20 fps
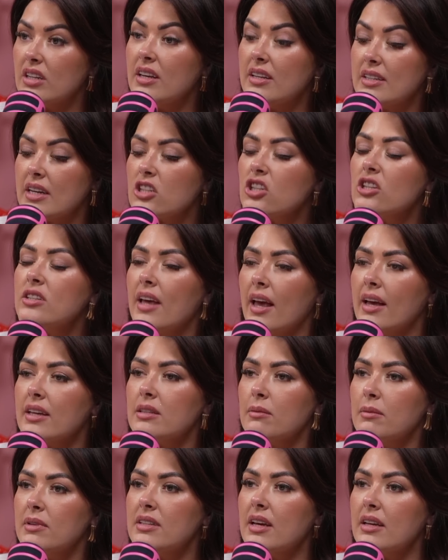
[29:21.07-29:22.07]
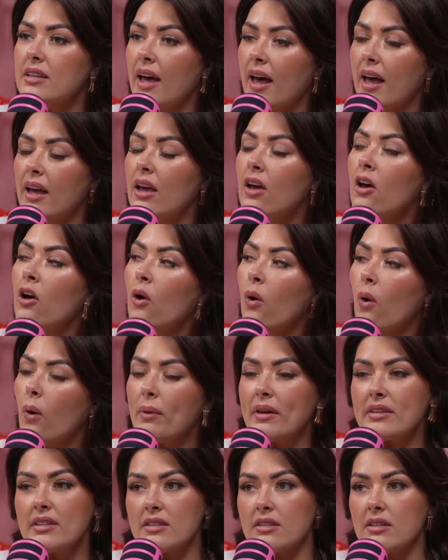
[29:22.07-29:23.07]
He's actually texted them and said, hi, hope
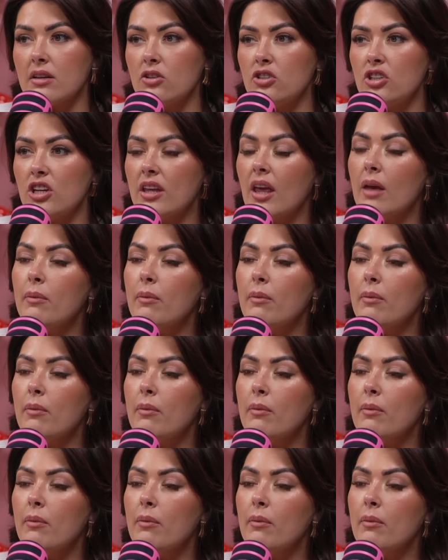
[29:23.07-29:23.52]
this doesn't sound cheeky,